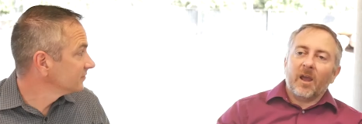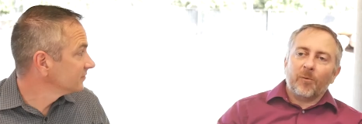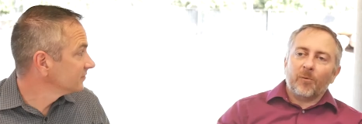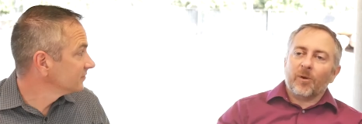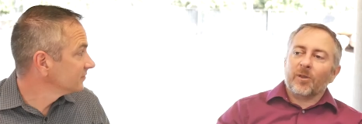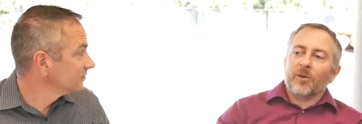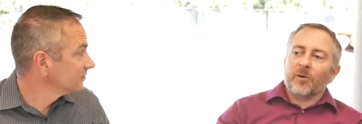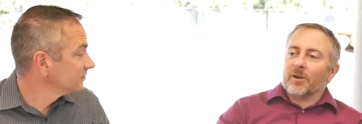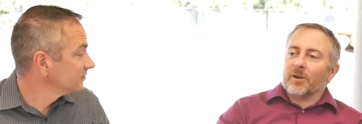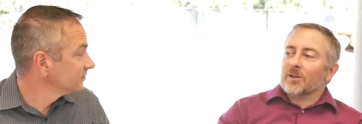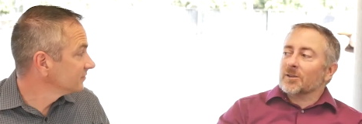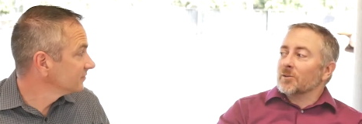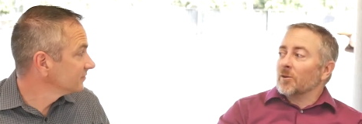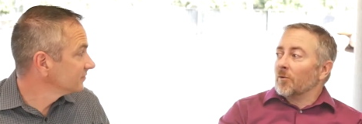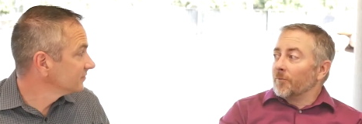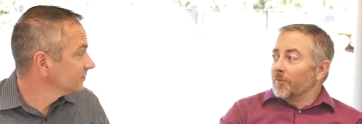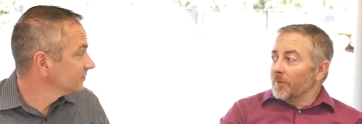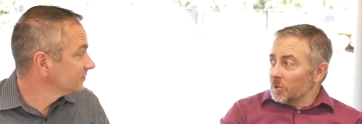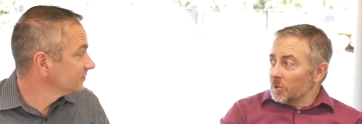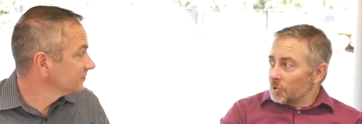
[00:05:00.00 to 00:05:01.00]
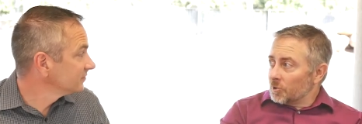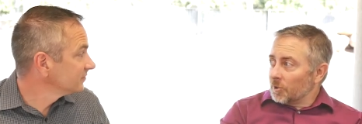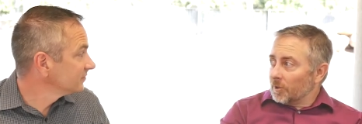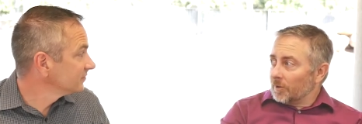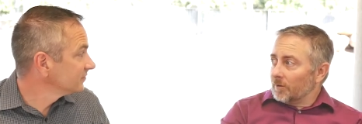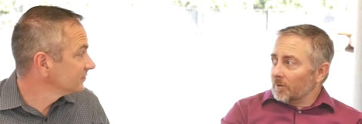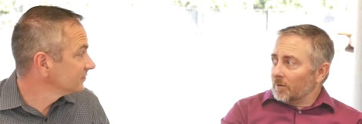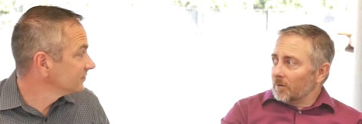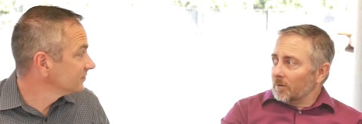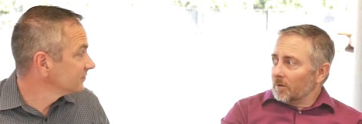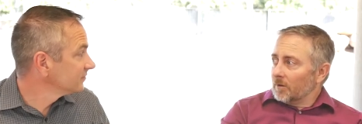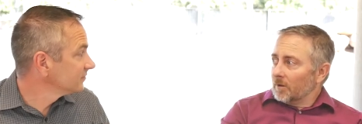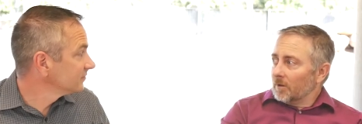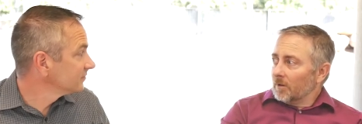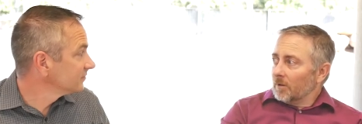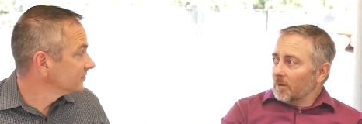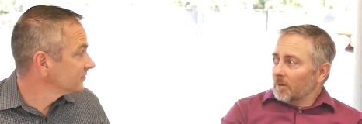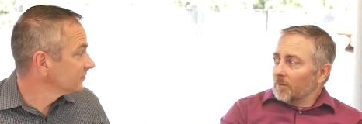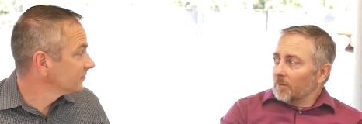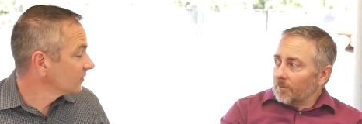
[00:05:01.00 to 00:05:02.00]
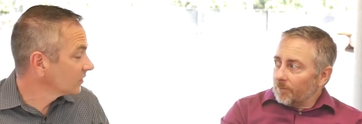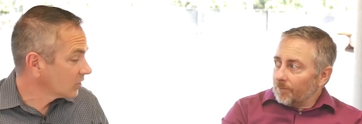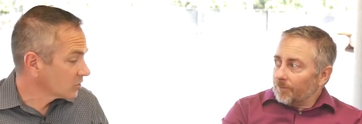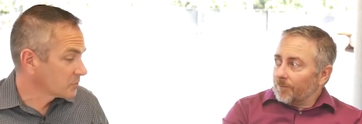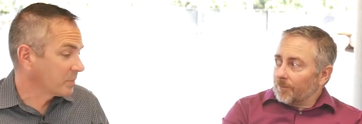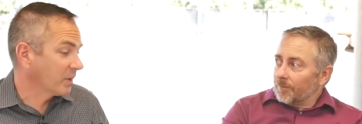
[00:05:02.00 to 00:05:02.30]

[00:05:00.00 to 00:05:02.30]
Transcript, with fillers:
Speaker 1: and where there is no vision, there's